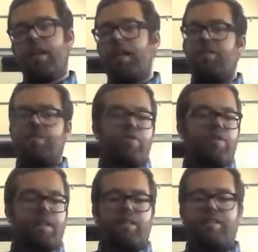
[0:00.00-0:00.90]
If you'd
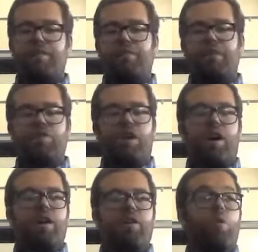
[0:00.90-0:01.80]
just like to simply
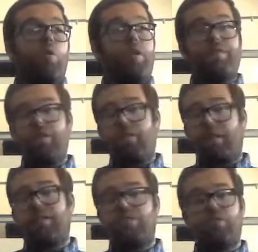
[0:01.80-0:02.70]
talk, or if you'd
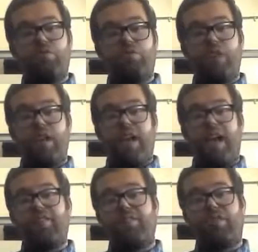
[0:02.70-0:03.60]
like to
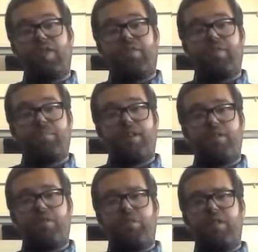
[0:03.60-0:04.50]
enter in on this
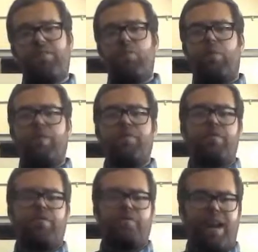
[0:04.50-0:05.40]
ministry with me, whether
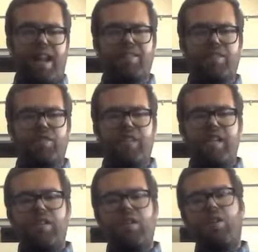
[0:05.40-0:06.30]

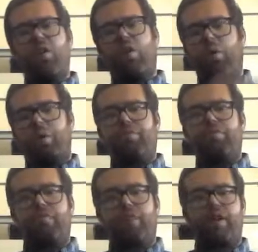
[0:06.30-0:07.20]
financially or
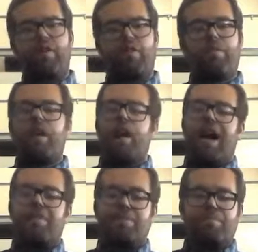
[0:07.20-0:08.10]
through prayer,
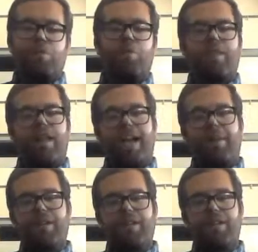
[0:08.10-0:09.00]
I'd be more than
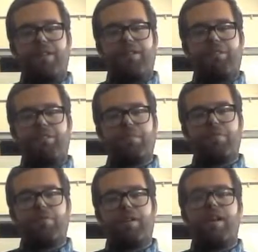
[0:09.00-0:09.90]
happy to hear from
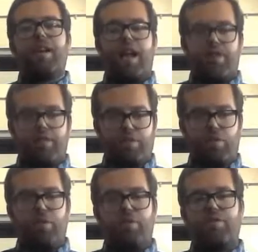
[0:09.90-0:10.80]
you. I look
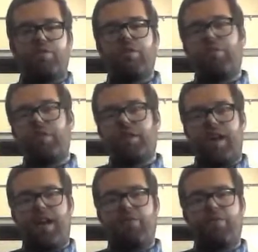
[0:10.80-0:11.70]
forward to
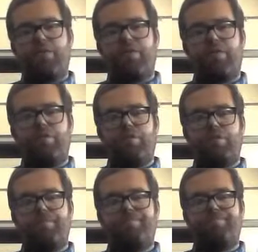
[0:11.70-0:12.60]
communicating with you
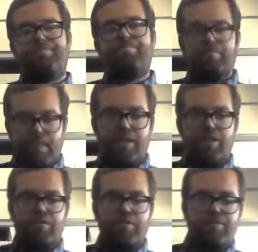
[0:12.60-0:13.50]
further. Thank
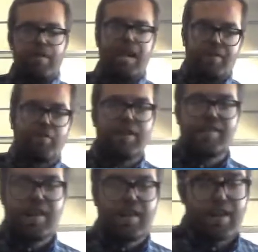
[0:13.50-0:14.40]
you, and have a great
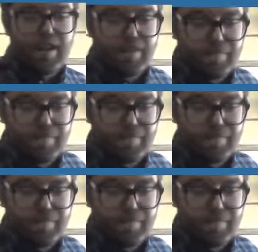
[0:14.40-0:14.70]
Sunday.